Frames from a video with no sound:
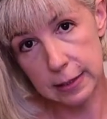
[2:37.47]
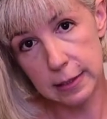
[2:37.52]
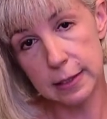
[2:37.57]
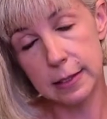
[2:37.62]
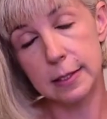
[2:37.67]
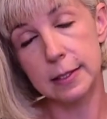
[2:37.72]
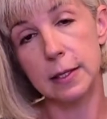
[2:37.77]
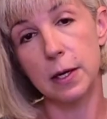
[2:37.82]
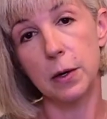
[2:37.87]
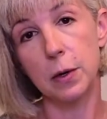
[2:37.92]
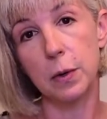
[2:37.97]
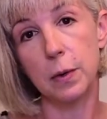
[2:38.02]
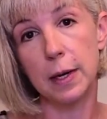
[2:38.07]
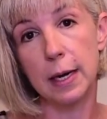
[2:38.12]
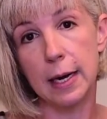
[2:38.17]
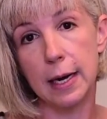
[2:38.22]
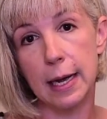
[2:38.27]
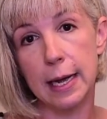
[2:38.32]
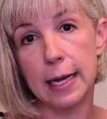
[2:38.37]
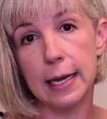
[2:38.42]
So
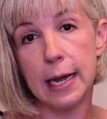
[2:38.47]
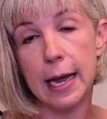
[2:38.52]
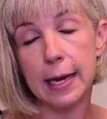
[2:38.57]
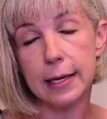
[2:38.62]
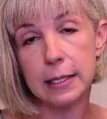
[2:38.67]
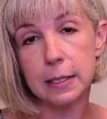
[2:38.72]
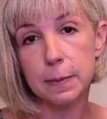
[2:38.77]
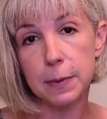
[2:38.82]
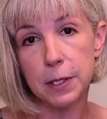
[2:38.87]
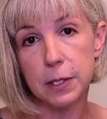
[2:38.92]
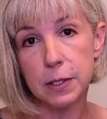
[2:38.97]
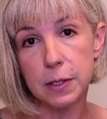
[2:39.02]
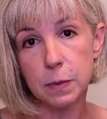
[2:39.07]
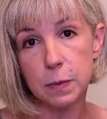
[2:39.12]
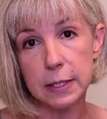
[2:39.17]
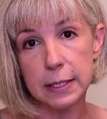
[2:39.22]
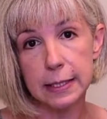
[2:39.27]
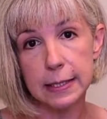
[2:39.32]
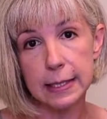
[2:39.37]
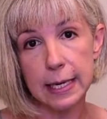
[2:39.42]
uh, experts
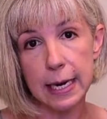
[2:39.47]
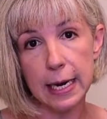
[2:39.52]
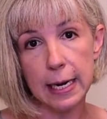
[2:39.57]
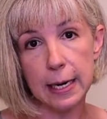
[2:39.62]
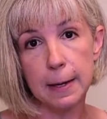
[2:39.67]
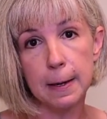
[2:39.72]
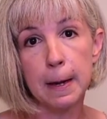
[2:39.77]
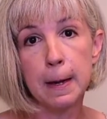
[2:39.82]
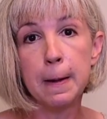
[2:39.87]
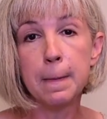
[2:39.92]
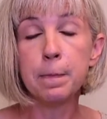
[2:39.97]
will say